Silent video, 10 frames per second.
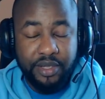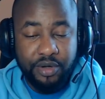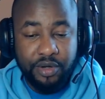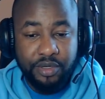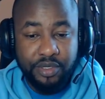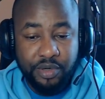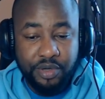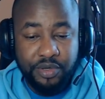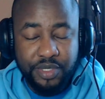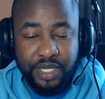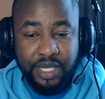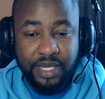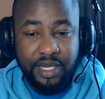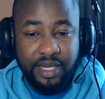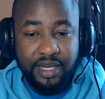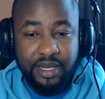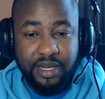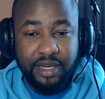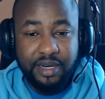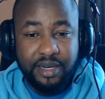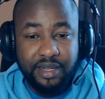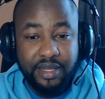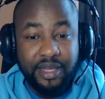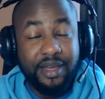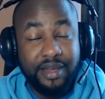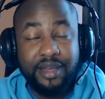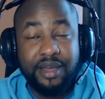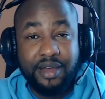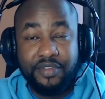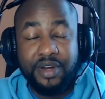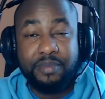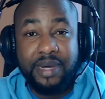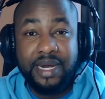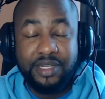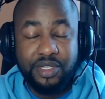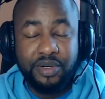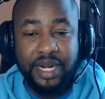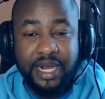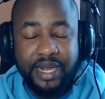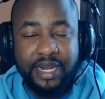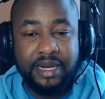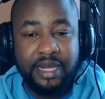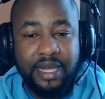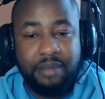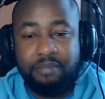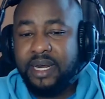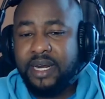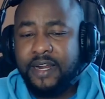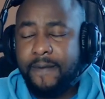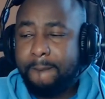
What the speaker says: You know, it's going to see a very bad story ahead." But